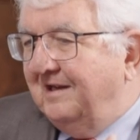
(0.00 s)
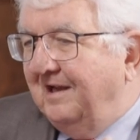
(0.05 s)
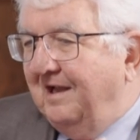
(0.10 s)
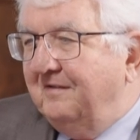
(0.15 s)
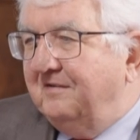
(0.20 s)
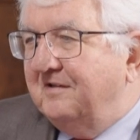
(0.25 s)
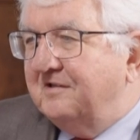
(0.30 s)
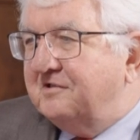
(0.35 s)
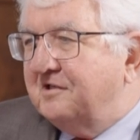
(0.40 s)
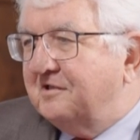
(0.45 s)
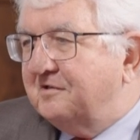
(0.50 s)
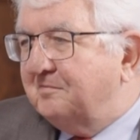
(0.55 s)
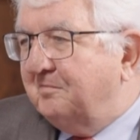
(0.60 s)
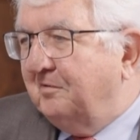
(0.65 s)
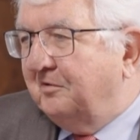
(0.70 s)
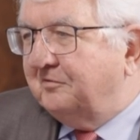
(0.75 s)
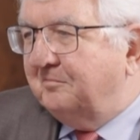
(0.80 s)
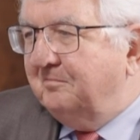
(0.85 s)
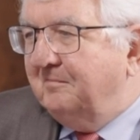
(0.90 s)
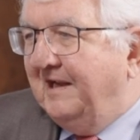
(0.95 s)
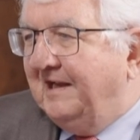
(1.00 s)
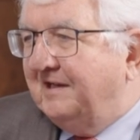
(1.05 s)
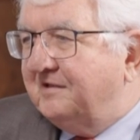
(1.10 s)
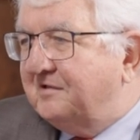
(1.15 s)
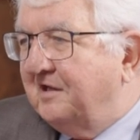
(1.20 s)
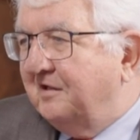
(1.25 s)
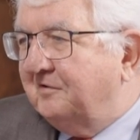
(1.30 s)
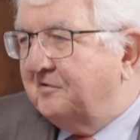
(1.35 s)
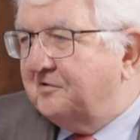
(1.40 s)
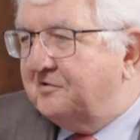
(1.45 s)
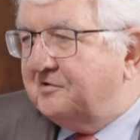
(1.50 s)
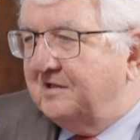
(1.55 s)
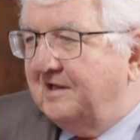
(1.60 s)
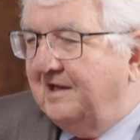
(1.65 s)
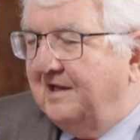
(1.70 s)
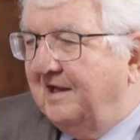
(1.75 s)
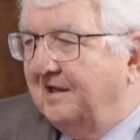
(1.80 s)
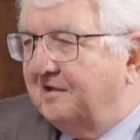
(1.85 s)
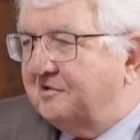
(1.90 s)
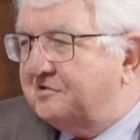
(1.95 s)
And this is what makes, how to
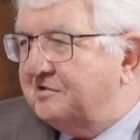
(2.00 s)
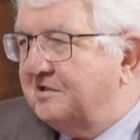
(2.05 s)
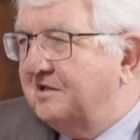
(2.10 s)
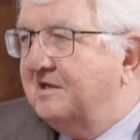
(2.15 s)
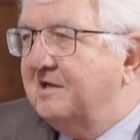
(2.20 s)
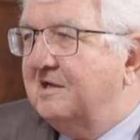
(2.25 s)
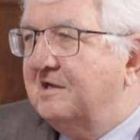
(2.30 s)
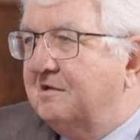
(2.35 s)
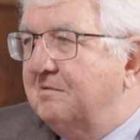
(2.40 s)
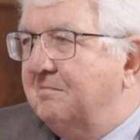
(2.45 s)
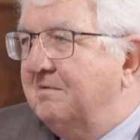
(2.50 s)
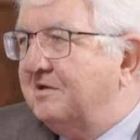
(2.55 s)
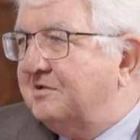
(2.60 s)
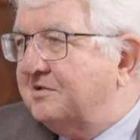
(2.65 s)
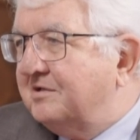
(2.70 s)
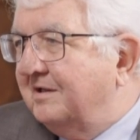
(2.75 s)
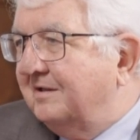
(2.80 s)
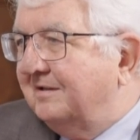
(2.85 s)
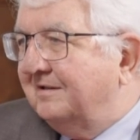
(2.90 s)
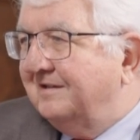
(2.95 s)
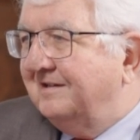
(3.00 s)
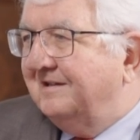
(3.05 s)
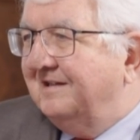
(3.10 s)
say, us richer.